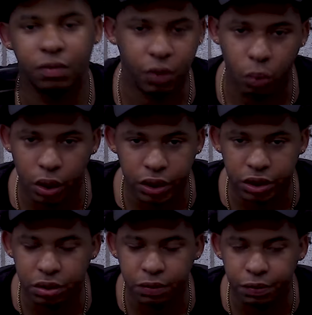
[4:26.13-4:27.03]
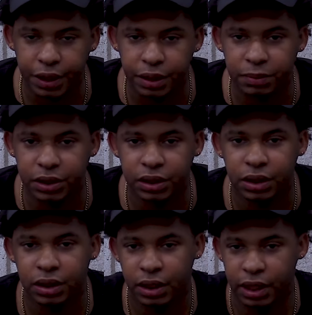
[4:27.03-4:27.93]
for one or two frames,
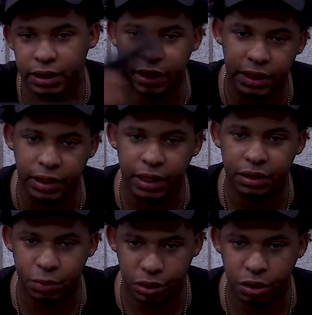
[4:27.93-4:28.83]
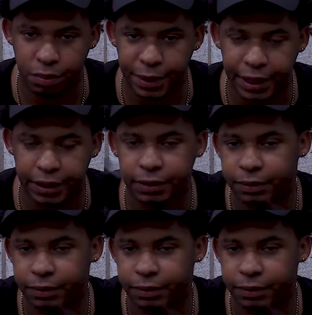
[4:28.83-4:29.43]
and then the gun will jolt back.